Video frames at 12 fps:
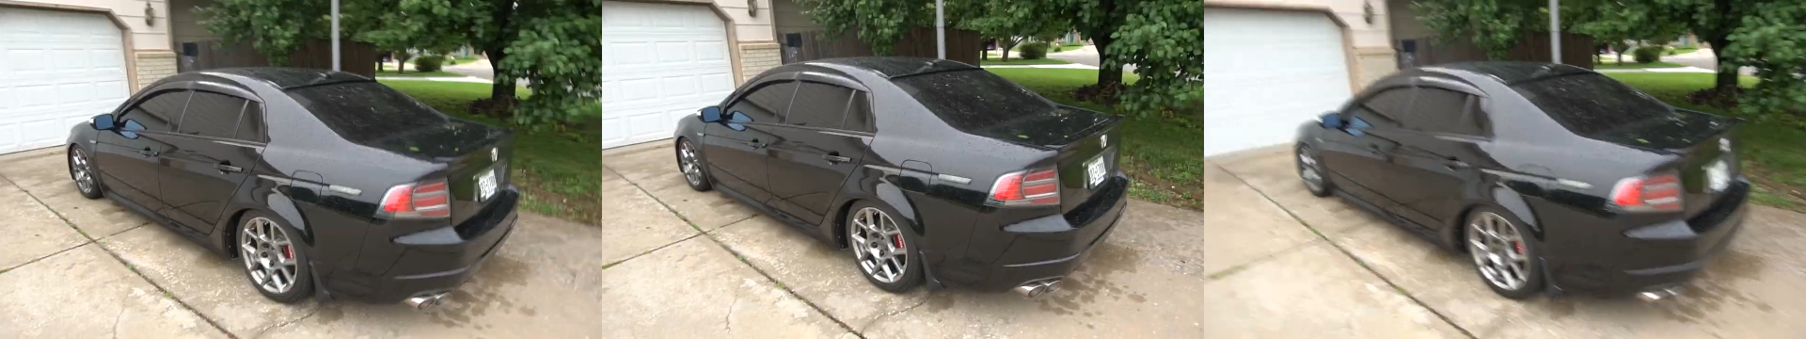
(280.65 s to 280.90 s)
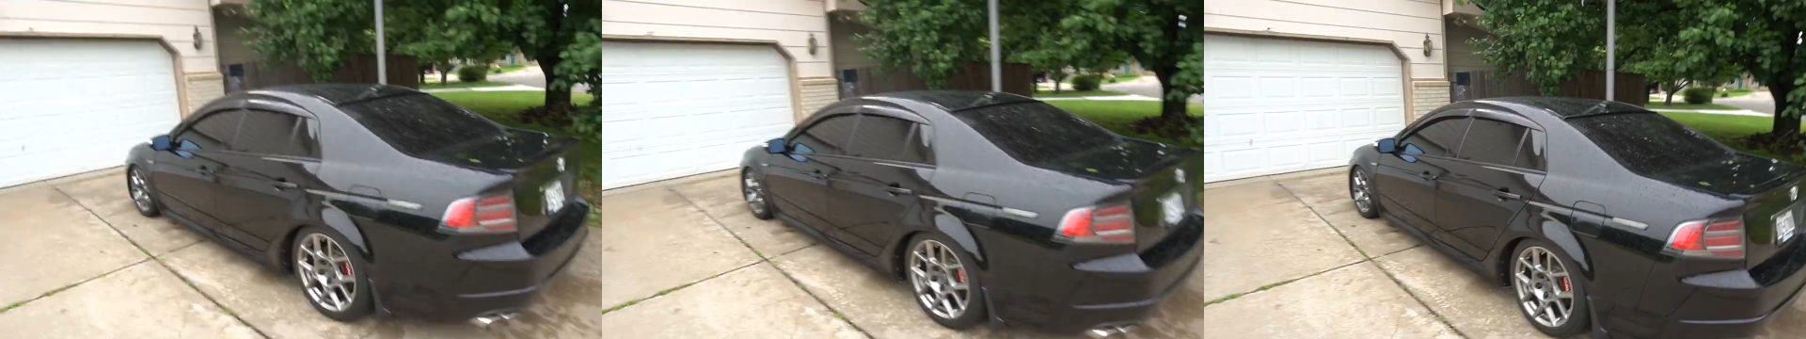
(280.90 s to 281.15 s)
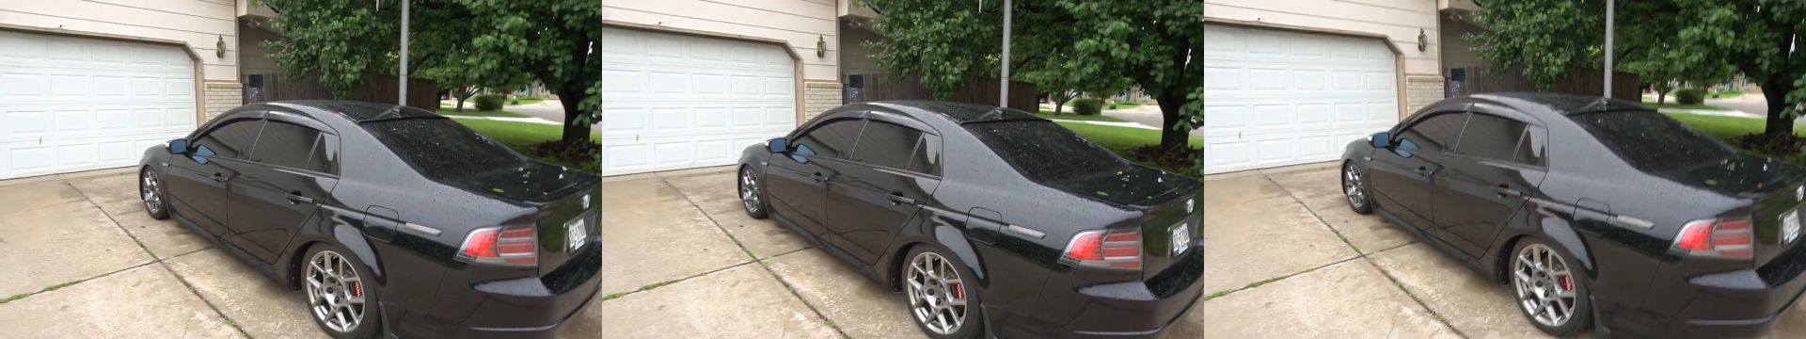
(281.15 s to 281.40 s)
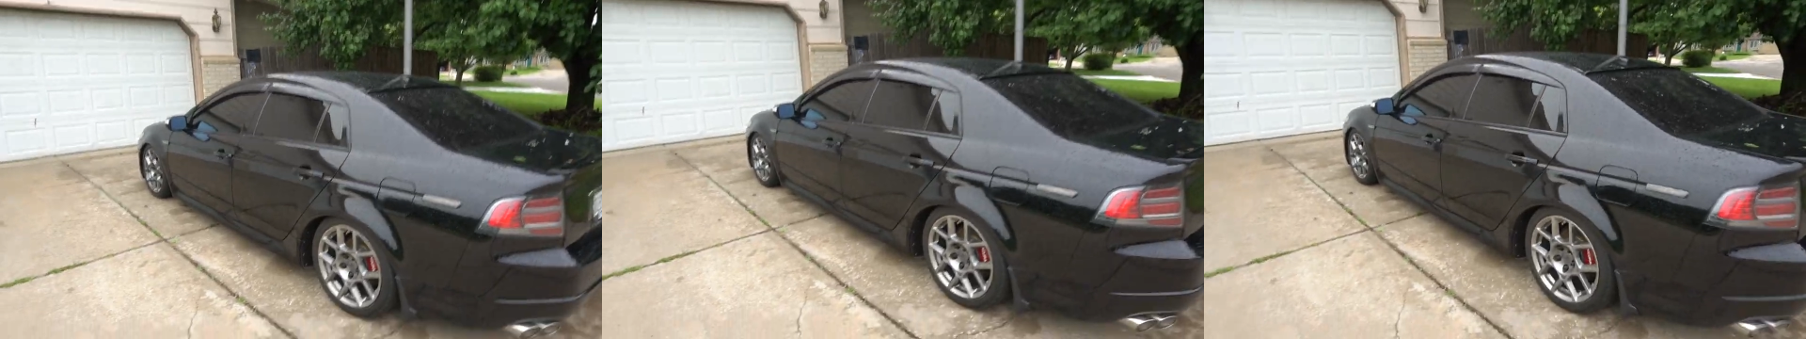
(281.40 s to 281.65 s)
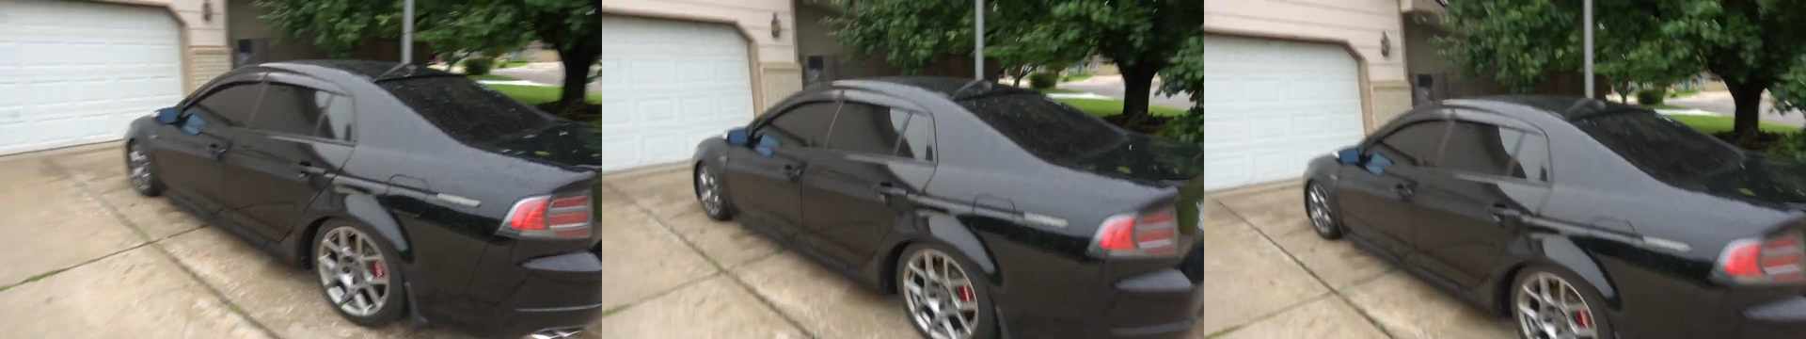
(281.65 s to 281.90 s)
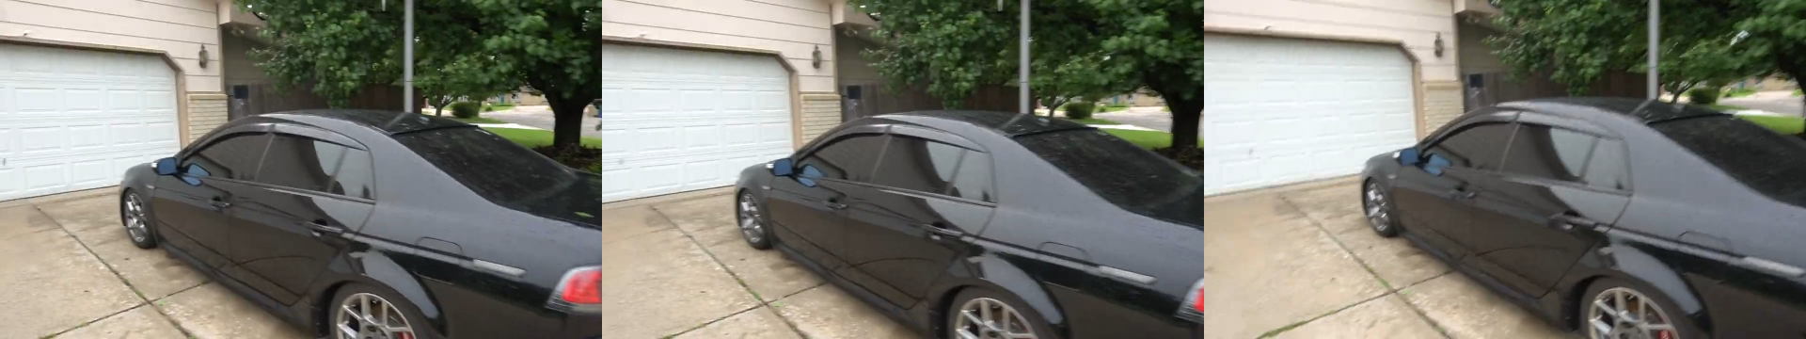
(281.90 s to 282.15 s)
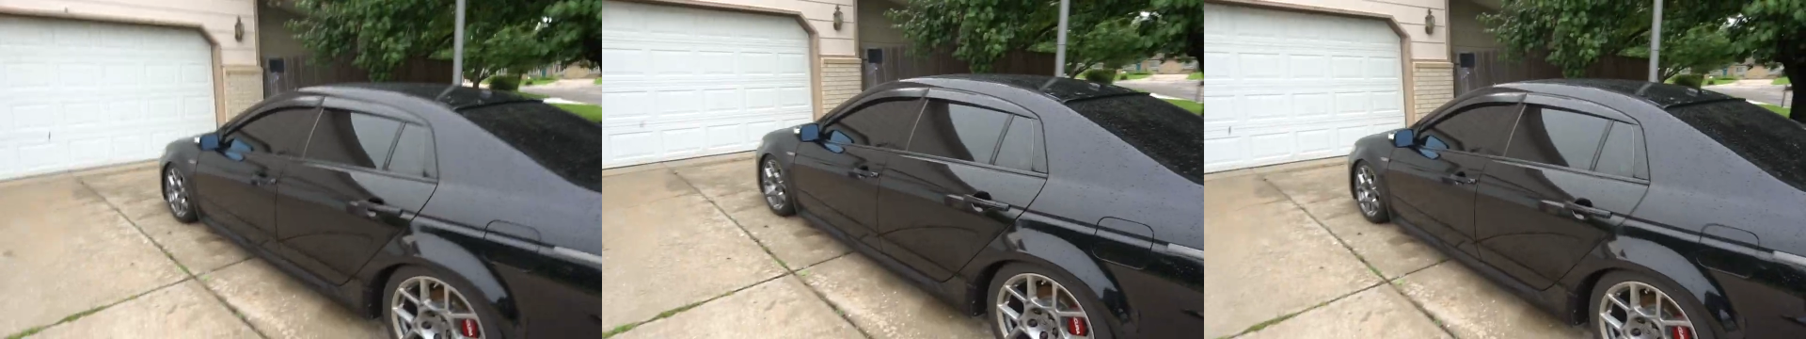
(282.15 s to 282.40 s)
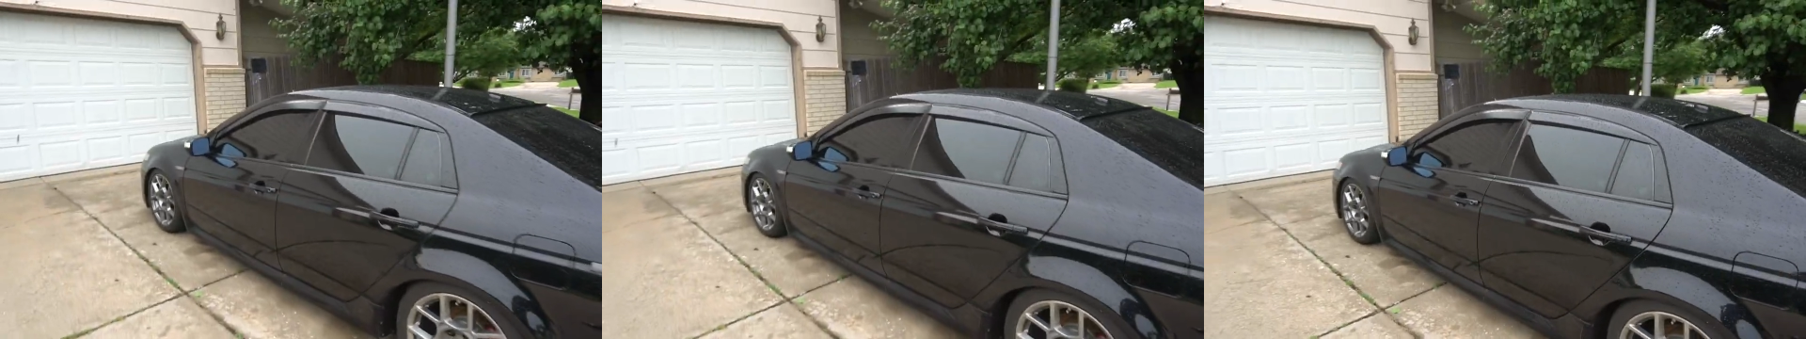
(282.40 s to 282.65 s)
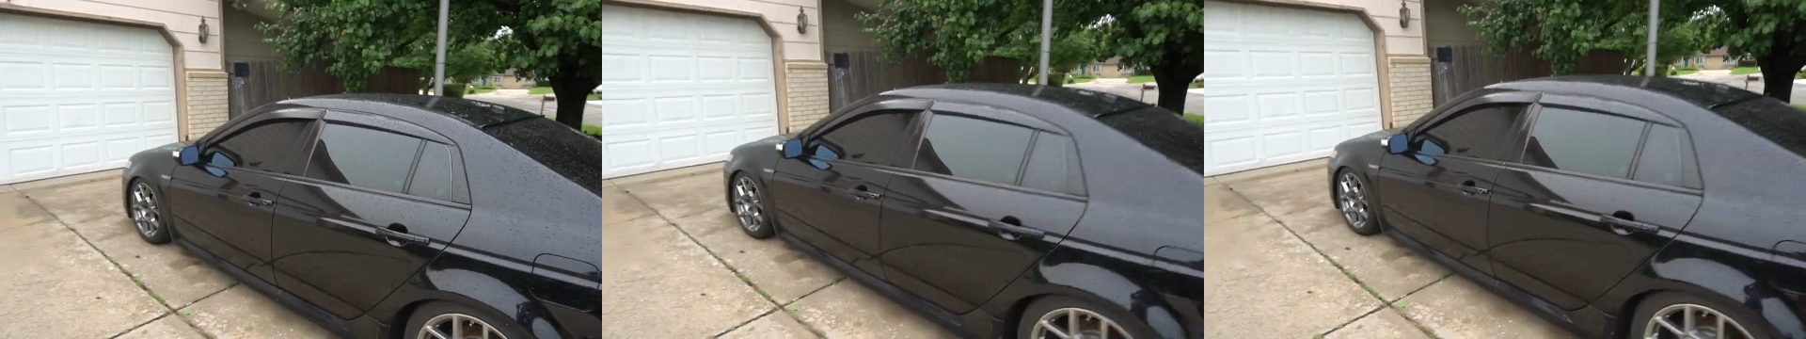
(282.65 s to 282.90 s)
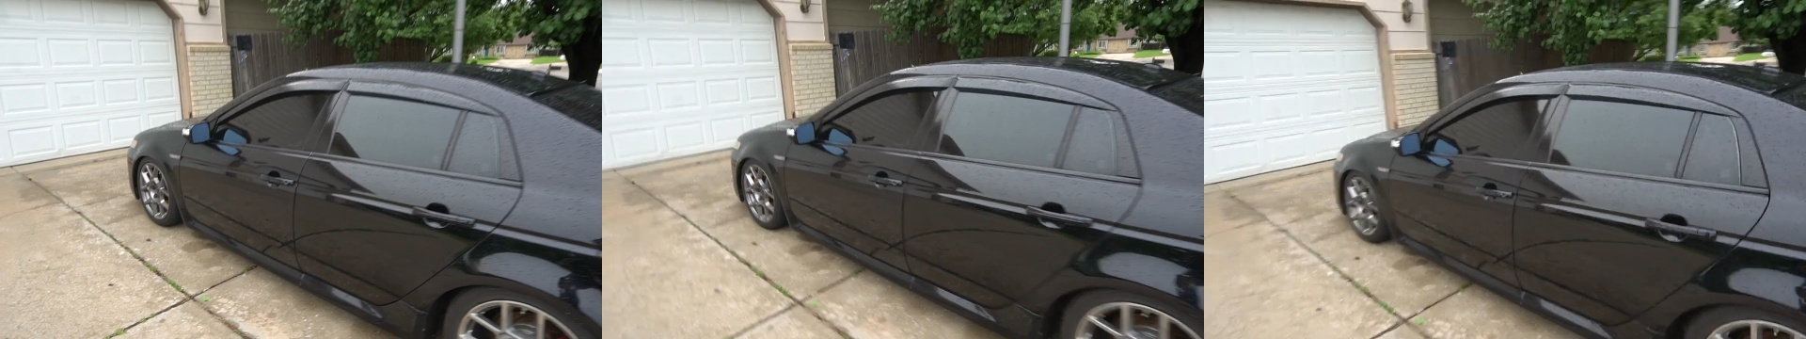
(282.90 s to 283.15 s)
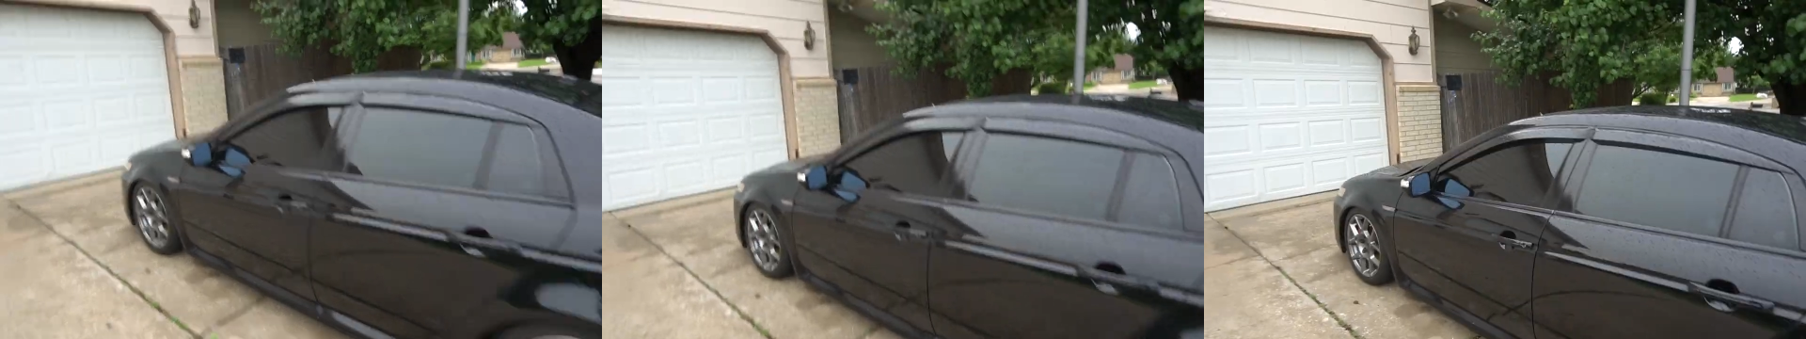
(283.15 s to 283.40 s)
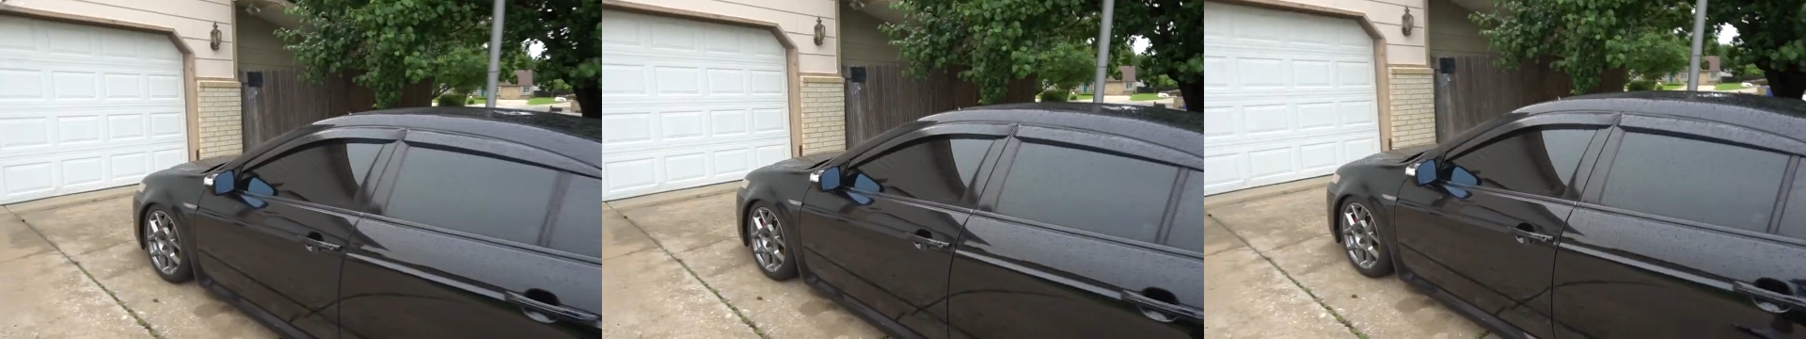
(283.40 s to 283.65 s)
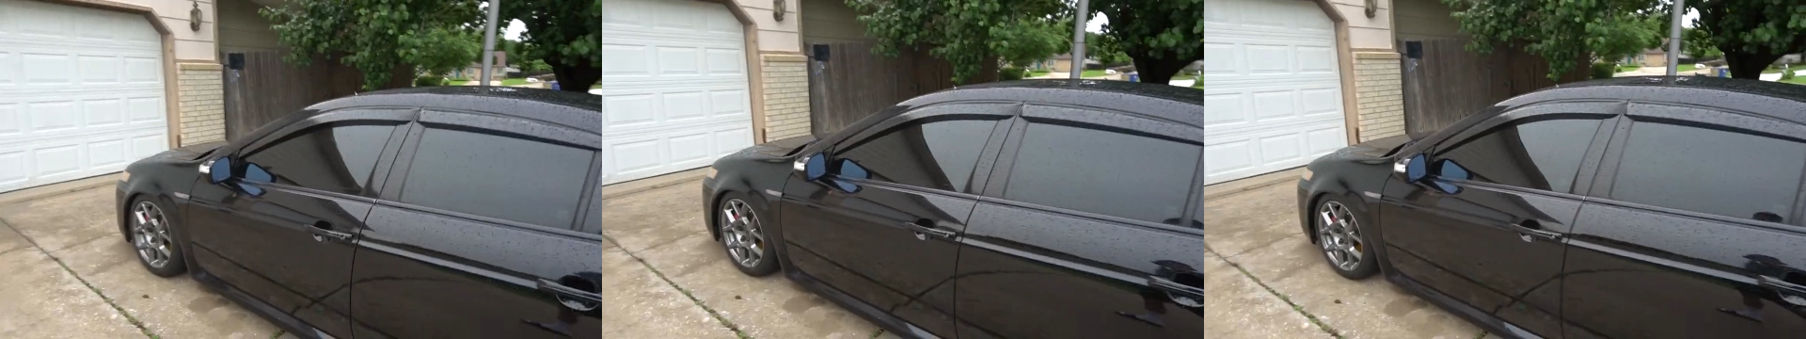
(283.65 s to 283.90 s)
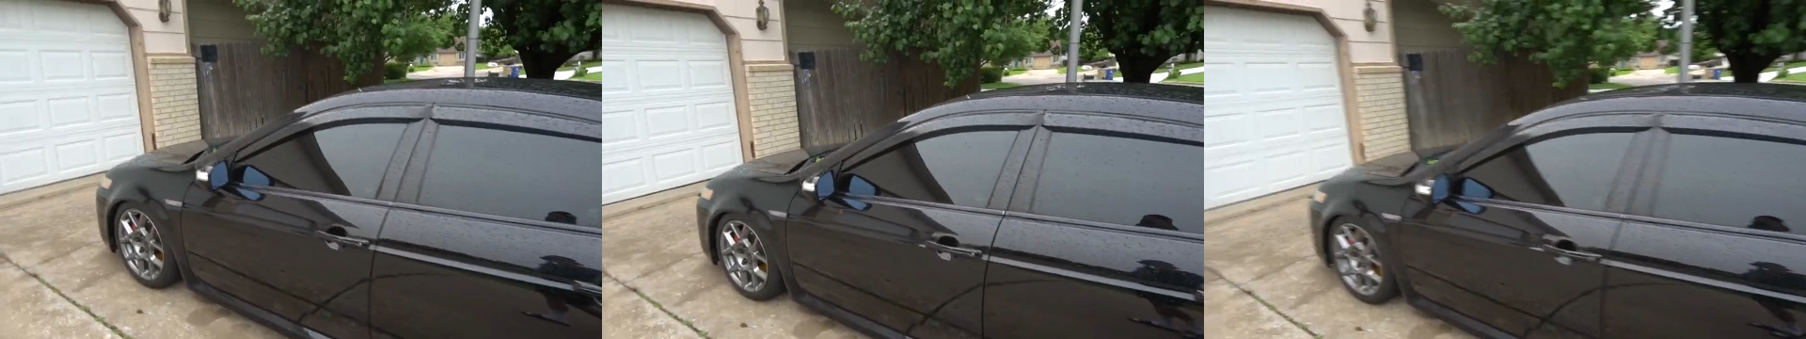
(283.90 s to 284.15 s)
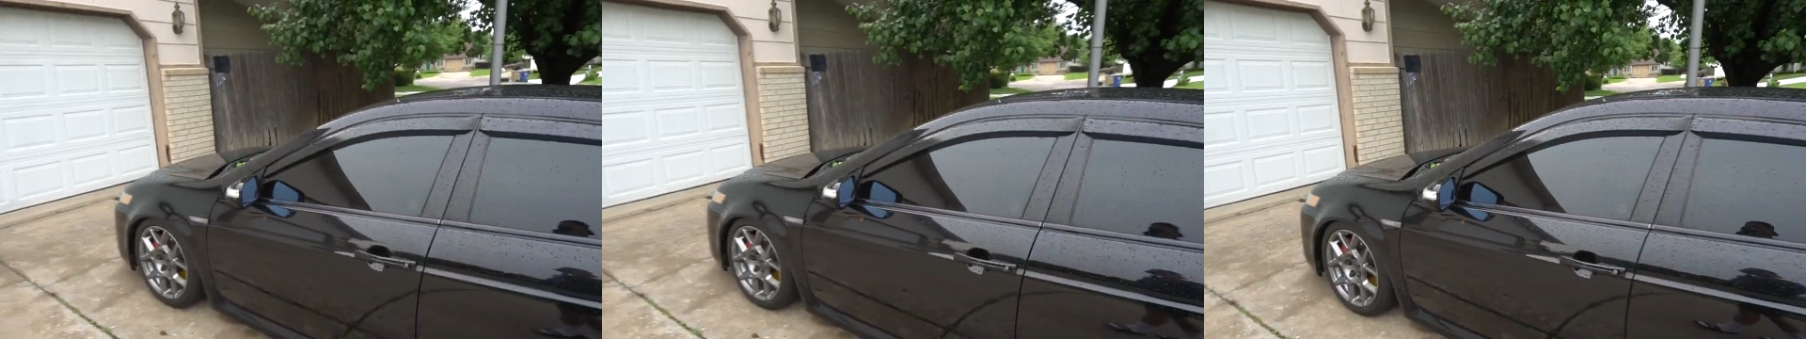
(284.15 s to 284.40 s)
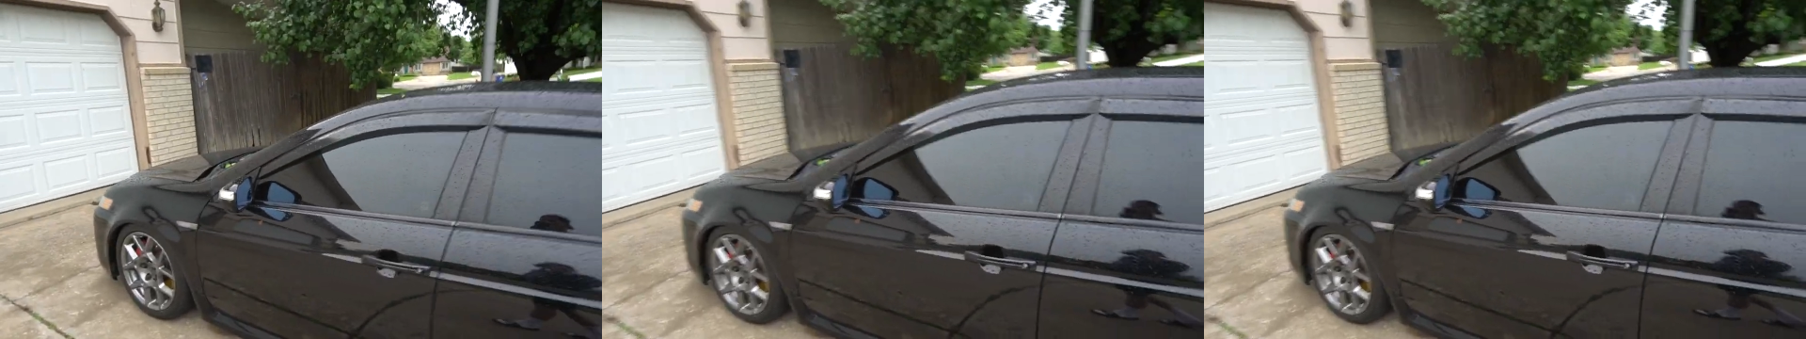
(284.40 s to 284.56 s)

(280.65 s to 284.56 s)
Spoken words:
Nobody's mouth can be seen.